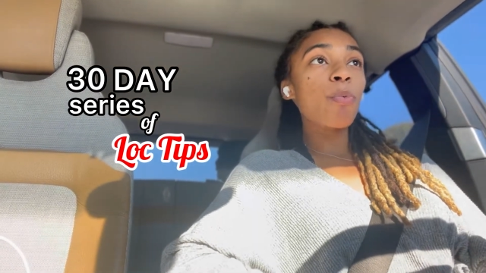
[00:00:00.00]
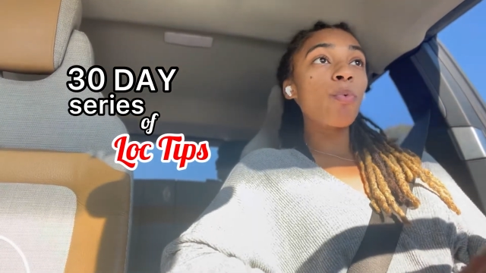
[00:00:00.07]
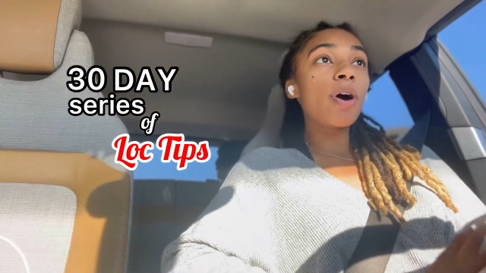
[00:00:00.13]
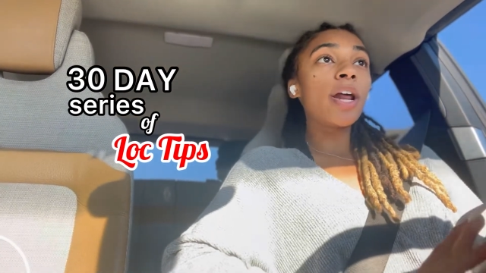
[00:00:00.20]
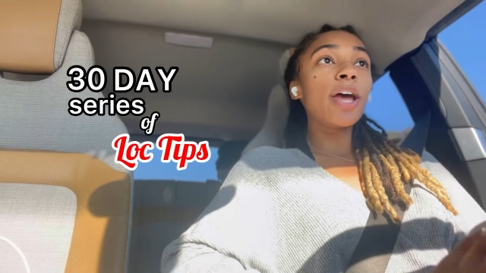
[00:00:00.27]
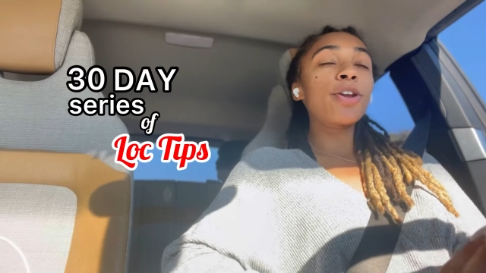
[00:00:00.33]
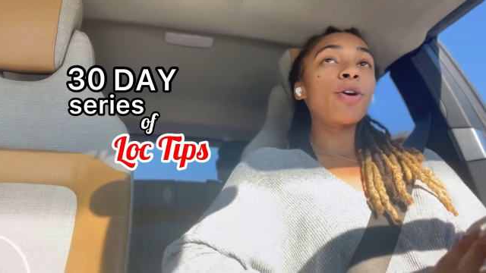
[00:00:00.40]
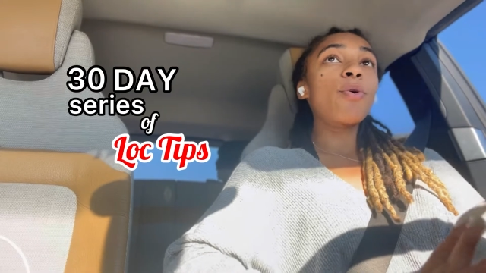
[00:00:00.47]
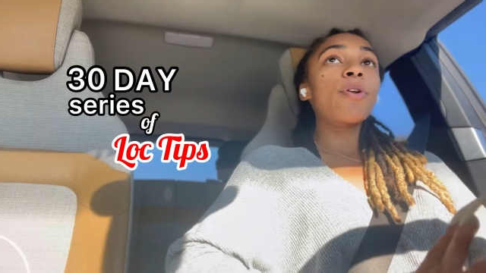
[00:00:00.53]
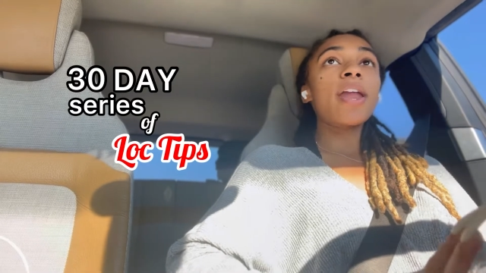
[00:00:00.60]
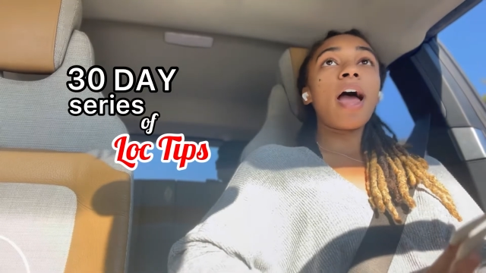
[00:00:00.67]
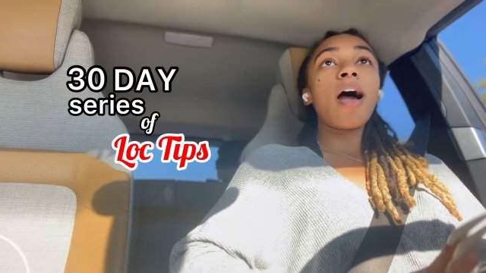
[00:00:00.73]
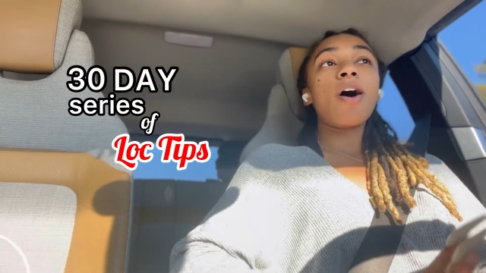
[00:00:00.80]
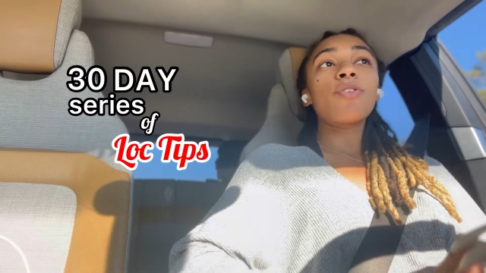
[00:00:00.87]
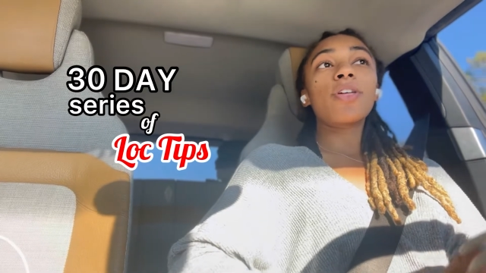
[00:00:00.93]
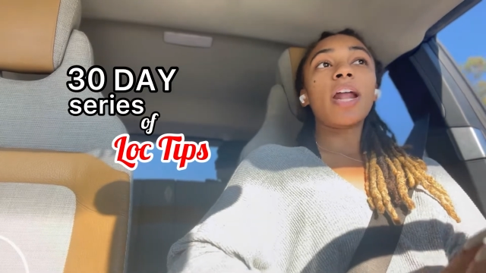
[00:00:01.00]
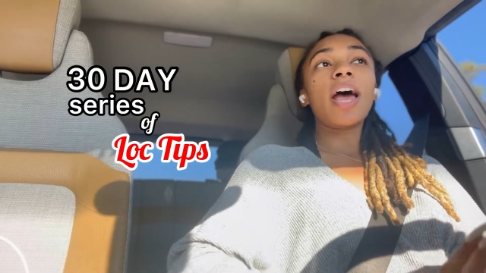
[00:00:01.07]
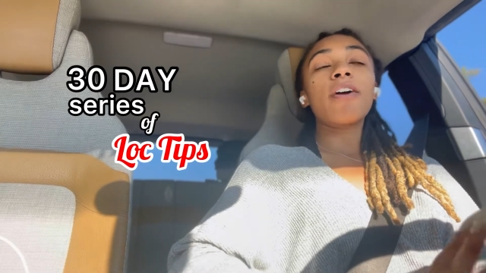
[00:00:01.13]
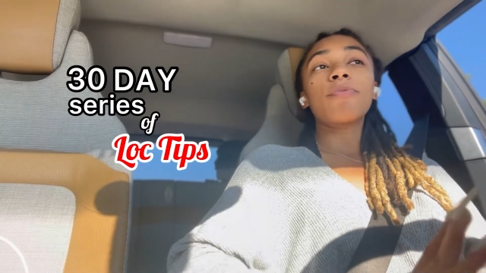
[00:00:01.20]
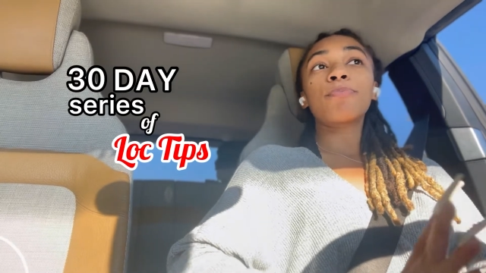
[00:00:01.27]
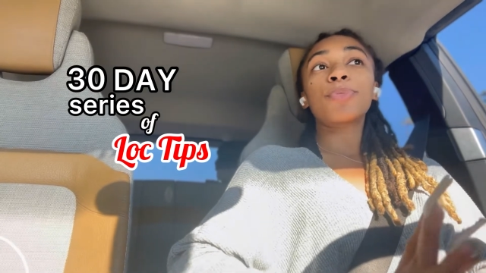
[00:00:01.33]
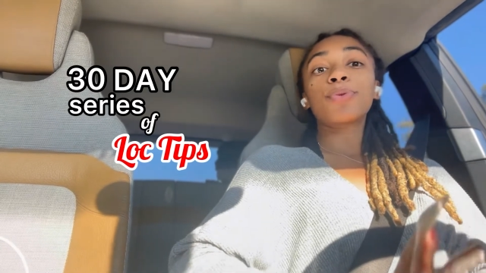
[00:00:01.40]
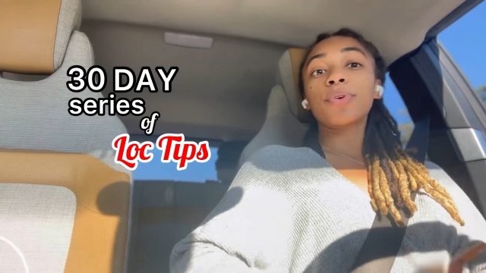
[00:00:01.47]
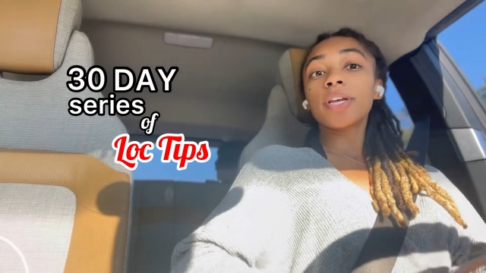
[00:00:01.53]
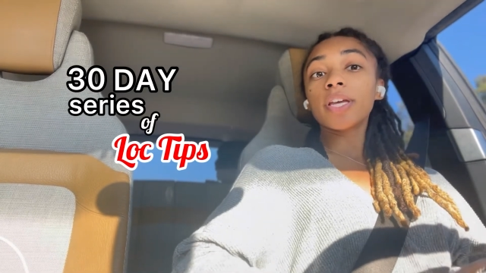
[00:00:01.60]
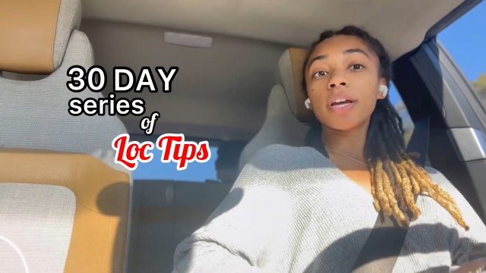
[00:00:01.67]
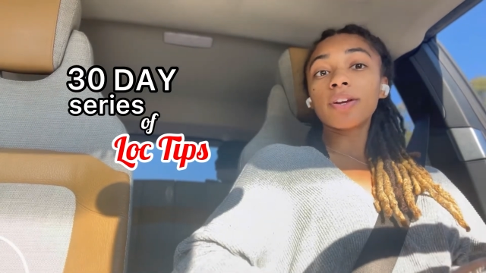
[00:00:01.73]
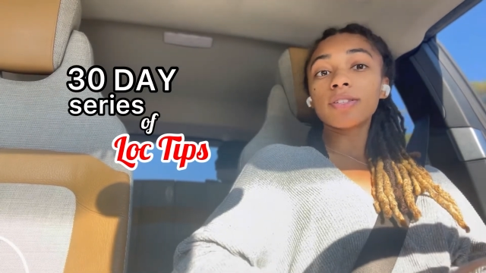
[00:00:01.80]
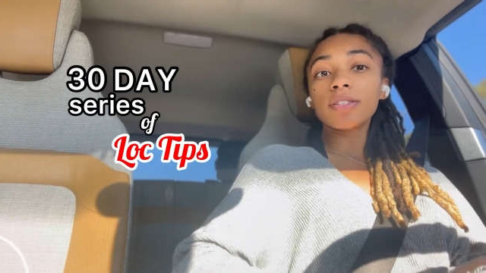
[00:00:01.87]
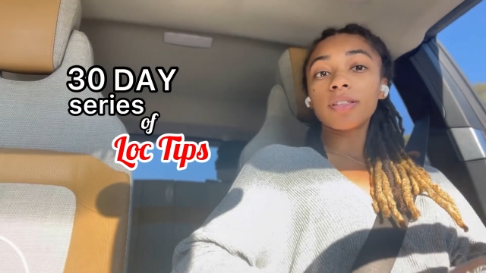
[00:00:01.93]
what I know now that I've 3
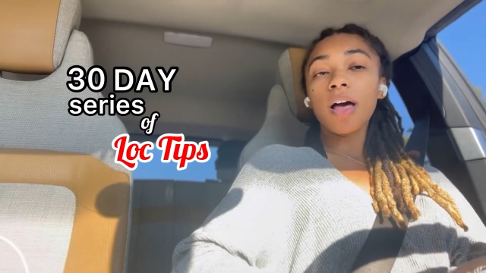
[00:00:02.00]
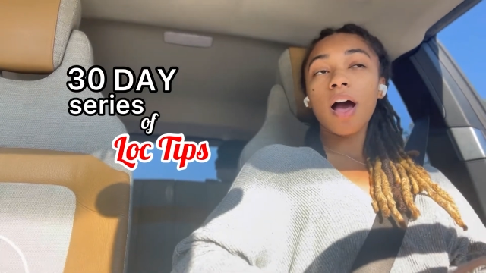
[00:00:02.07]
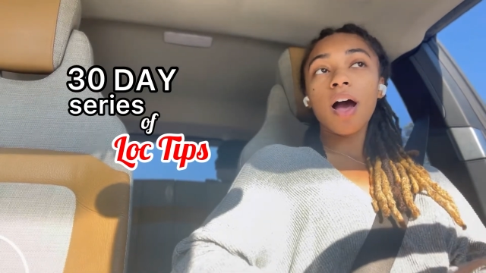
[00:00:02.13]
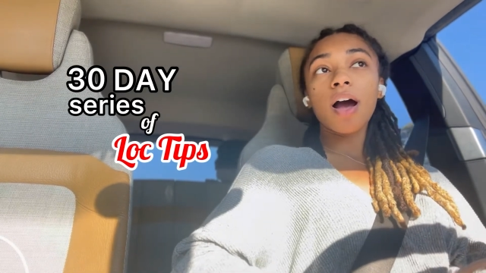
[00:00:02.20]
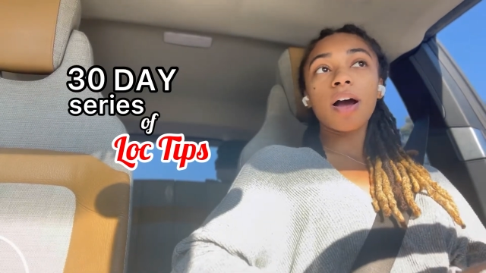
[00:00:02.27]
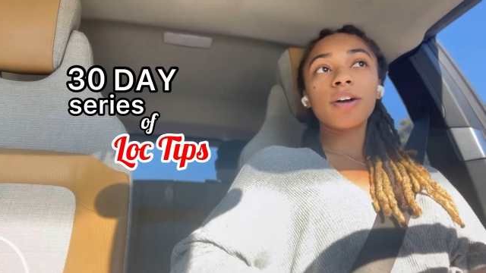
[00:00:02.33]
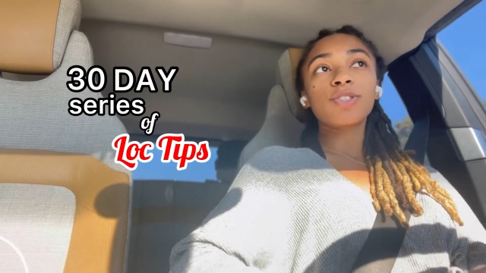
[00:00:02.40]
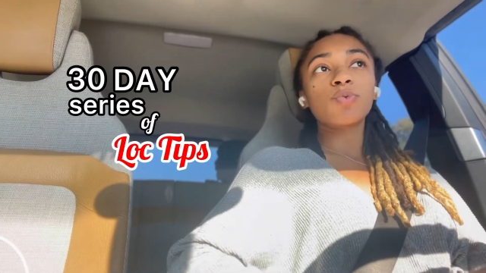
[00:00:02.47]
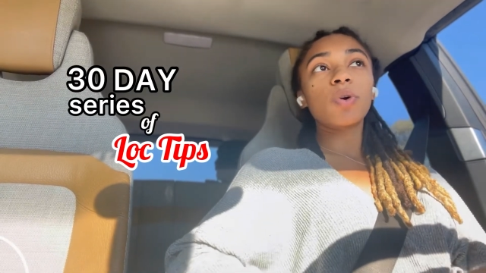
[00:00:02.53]
years locked,